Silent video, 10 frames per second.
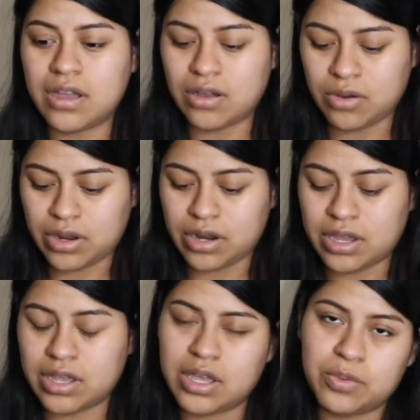or
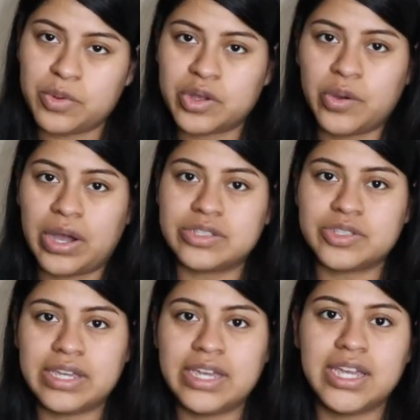if we would go out
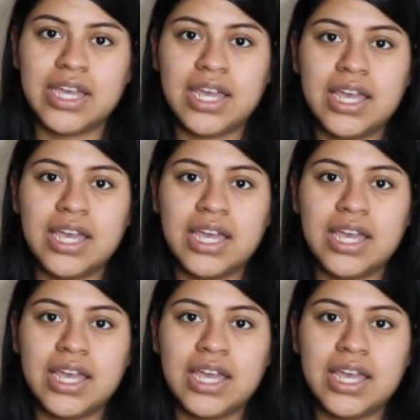to eat,